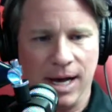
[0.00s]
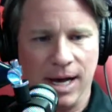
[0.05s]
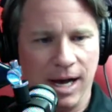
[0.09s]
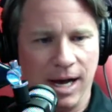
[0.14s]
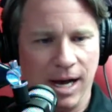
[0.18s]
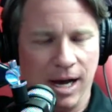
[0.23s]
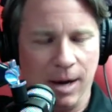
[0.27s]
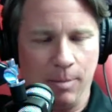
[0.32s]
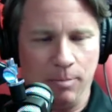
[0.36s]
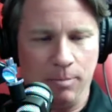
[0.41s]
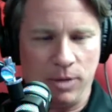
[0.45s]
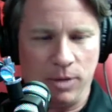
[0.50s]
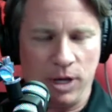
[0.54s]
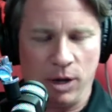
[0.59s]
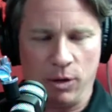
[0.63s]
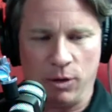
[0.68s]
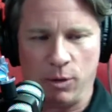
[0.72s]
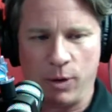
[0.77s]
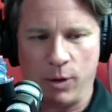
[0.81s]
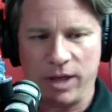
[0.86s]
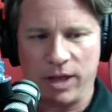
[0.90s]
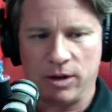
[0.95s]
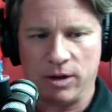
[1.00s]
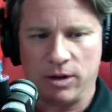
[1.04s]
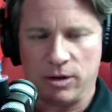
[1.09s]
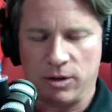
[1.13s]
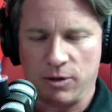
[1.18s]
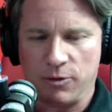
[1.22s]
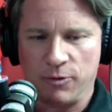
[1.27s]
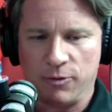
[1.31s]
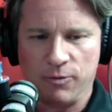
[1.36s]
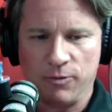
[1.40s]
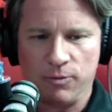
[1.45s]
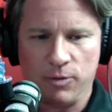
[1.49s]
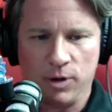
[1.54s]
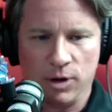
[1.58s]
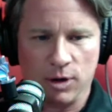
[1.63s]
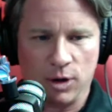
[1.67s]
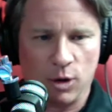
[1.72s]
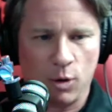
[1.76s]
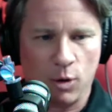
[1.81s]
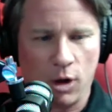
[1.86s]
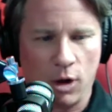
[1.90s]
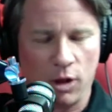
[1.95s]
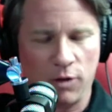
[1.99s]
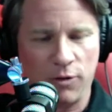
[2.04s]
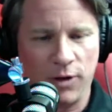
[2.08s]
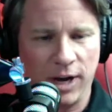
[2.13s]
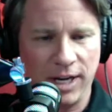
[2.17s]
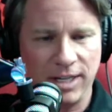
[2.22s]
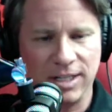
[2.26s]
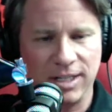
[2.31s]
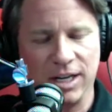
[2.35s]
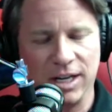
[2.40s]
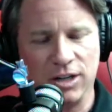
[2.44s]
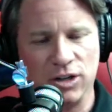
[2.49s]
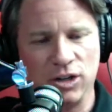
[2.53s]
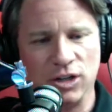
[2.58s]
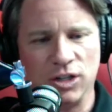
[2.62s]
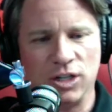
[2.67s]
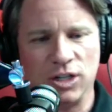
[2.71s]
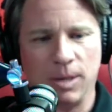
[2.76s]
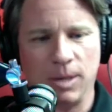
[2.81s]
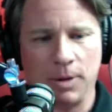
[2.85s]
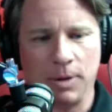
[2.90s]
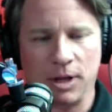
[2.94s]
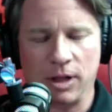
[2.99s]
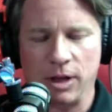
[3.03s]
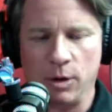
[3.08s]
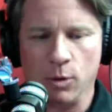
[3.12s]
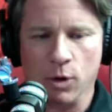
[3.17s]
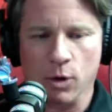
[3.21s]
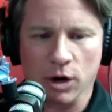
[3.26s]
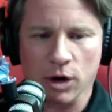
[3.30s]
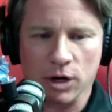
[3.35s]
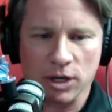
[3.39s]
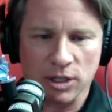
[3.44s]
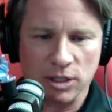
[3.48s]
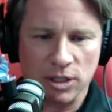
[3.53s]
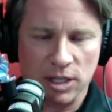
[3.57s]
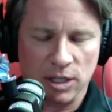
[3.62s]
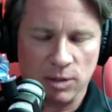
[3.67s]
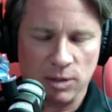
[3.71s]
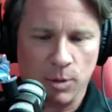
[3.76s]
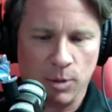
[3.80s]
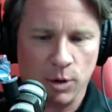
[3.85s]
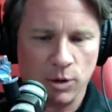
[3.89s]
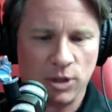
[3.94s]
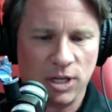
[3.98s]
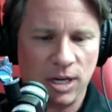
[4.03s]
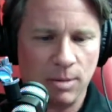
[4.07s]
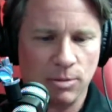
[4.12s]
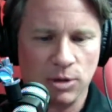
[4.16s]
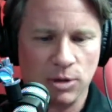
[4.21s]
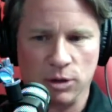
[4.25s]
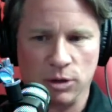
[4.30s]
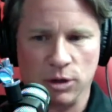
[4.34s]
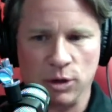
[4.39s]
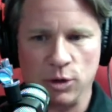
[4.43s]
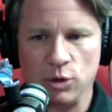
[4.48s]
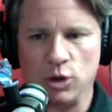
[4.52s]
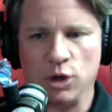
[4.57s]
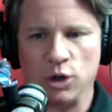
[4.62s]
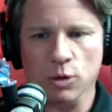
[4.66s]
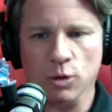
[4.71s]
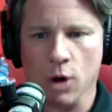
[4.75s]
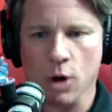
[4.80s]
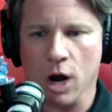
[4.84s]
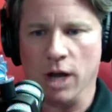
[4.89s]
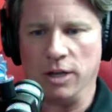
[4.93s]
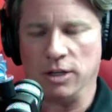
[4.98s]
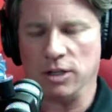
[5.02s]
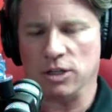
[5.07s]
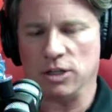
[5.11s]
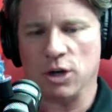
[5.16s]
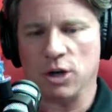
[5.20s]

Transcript: The way the qualifying sessions typically work is most teams will do 2 runs.